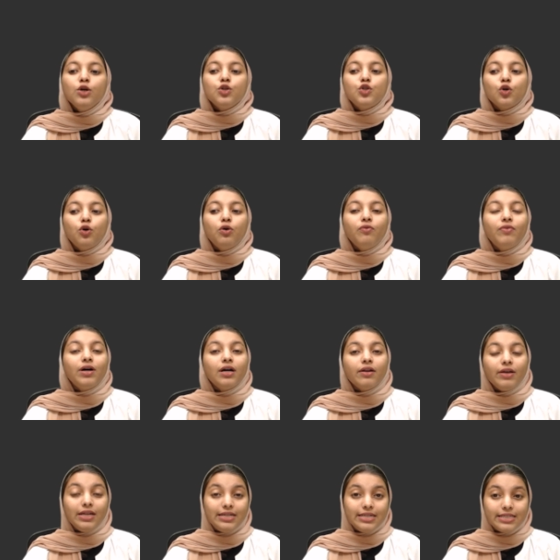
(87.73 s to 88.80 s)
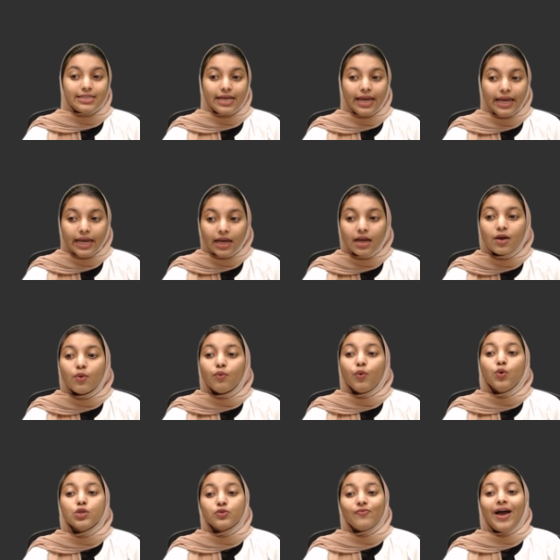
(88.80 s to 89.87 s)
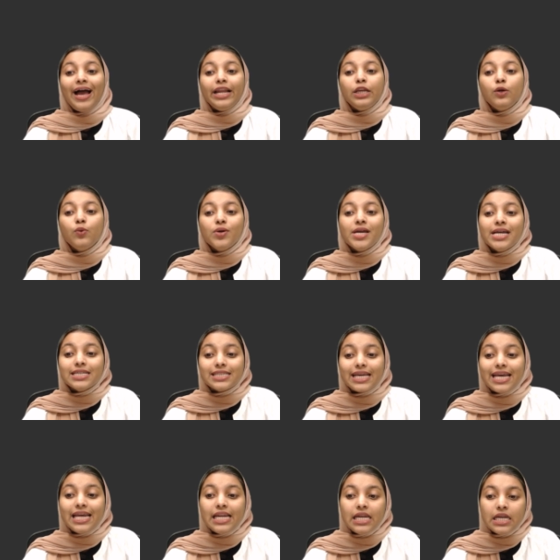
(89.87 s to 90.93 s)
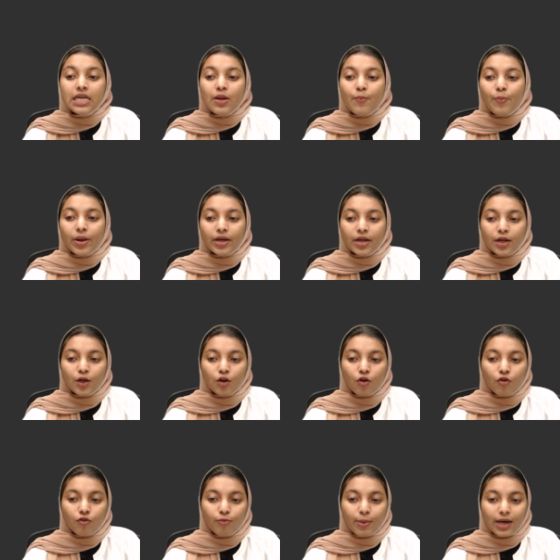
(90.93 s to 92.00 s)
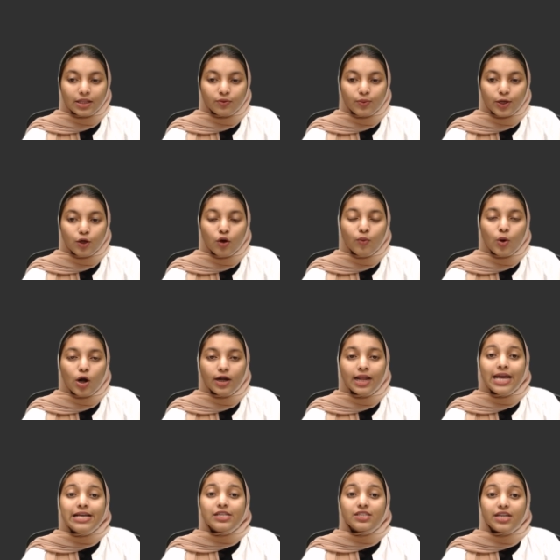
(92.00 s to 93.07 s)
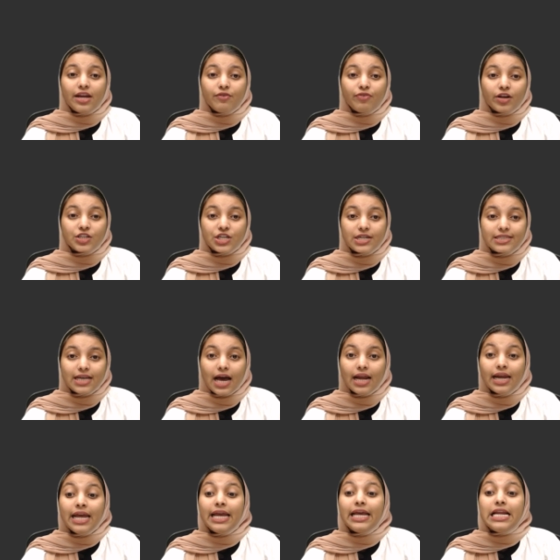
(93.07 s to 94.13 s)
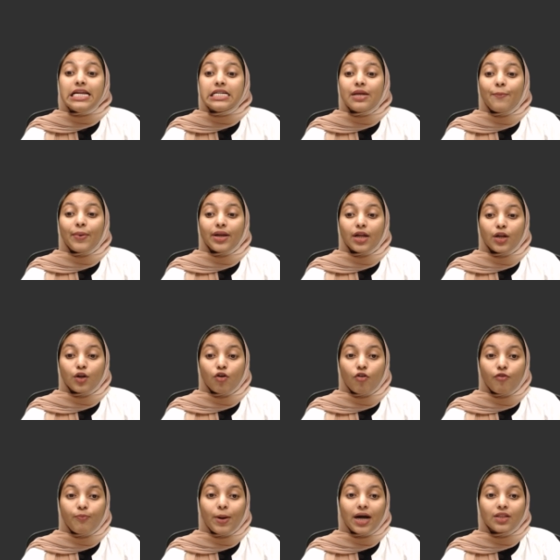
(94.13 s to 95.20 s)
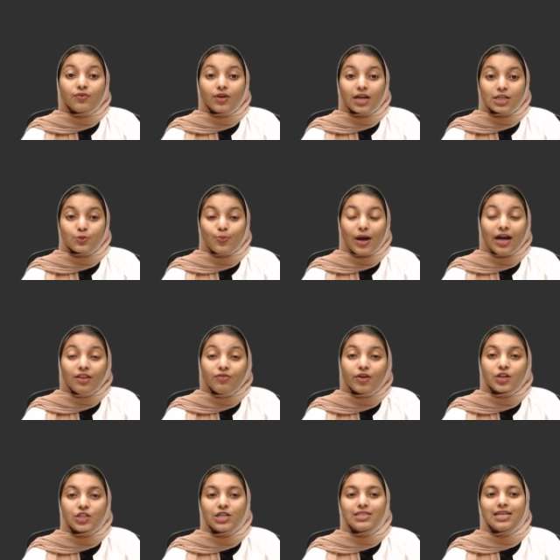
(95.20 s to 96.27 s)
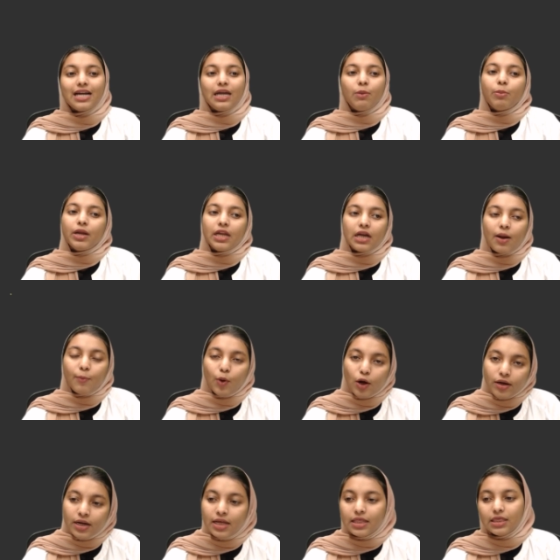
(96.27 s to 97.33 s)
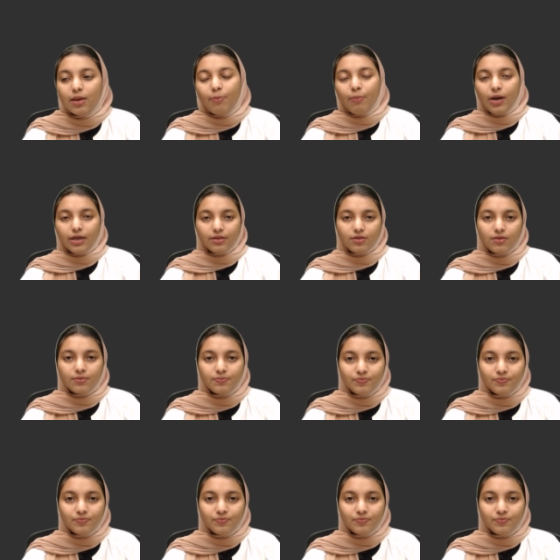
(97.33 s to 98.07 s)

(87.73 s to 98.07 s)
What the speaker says: 2, where it is saying whose value is independent of path. We know what state functions are independent of path, whereas path functions are depending upon the path.